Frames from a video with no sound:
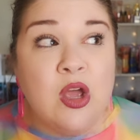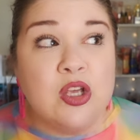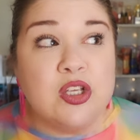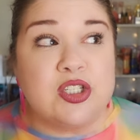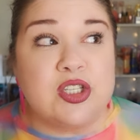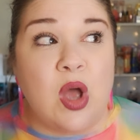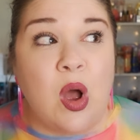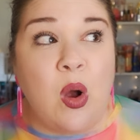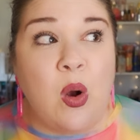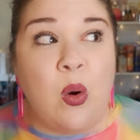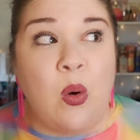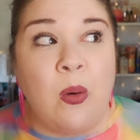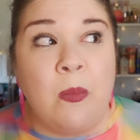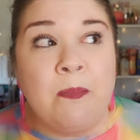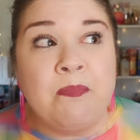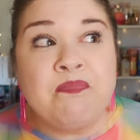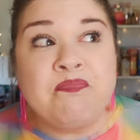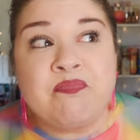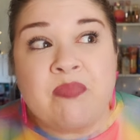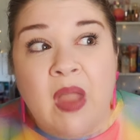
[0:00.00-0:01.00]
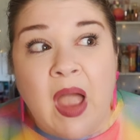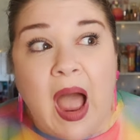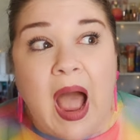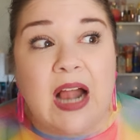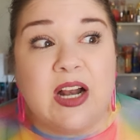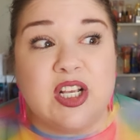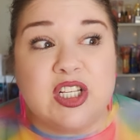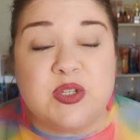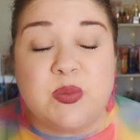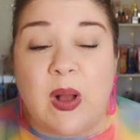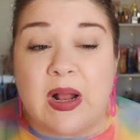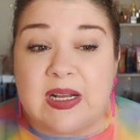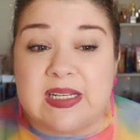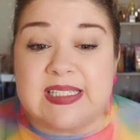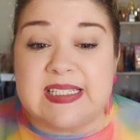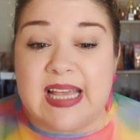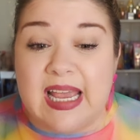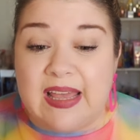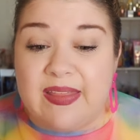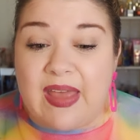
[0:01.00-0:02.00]
So I just want to
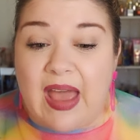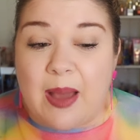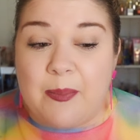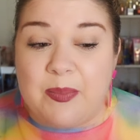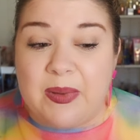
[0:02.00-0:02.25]
say that